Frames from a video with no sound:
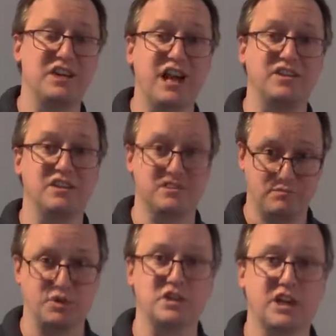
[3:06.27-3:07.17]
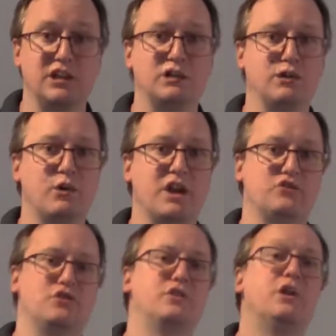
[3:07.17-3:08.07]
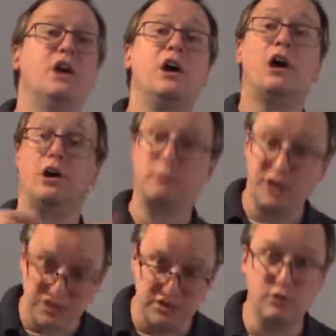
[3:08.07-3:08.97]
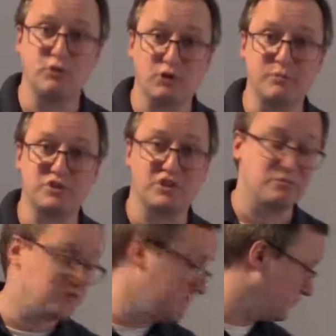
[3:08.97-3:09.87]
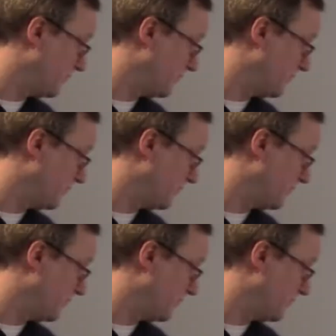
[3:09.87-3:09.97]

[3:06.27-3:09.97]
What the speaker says: at this particular location on my two chromosomes.